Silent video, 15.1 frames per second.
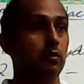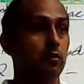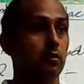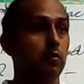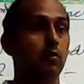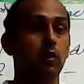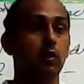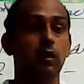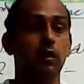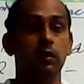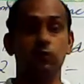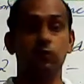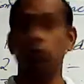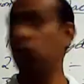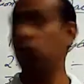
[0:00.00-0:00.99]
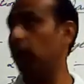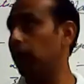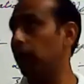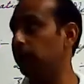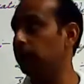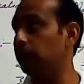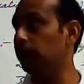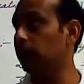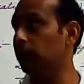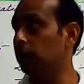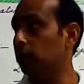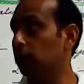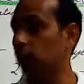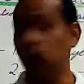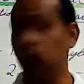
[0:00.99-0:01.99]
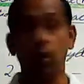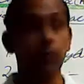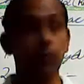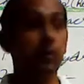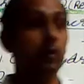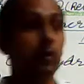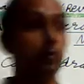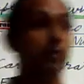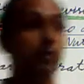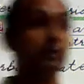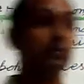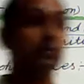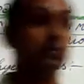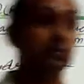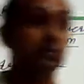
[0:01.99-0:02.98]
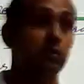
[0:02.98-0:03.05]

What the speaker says: Okay. So every day, normal person.